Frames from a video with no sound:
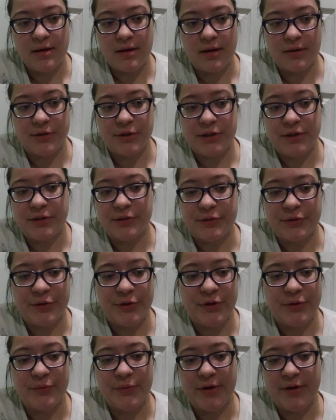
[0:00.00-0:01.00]
How she looked
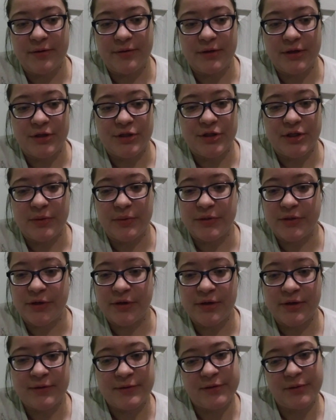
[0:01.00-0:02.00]
all around and she was
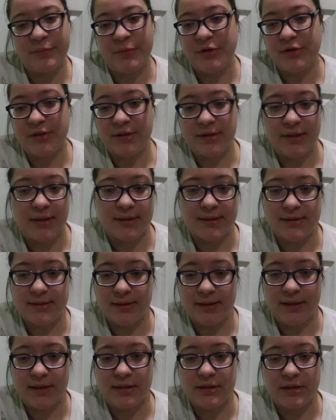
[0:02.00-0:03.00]
hurting so much on the
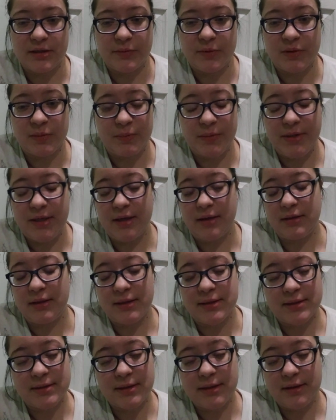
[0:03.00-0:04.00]
inside. She was bleeding on the
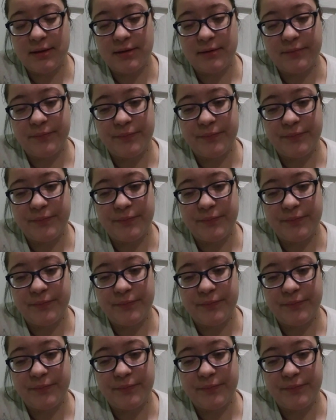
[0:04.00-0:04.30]
inside.